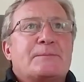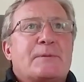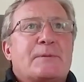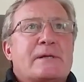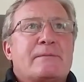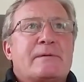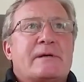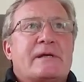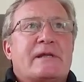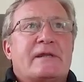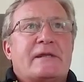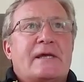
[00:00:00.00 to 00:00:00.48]

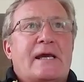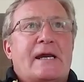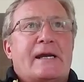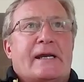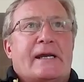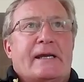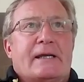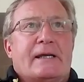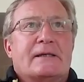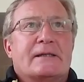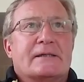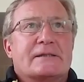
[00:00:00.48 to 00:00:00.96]
P B
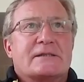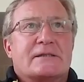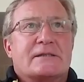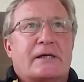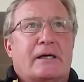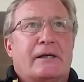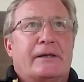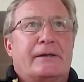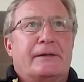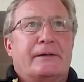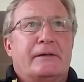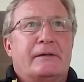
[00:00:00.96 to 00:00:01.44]
Thanet has
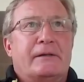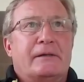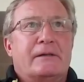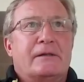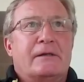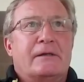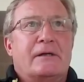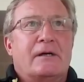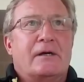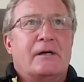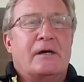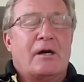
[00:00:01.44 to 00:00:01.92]
done
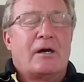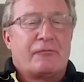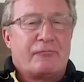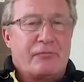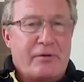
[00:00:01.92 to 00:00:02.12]
a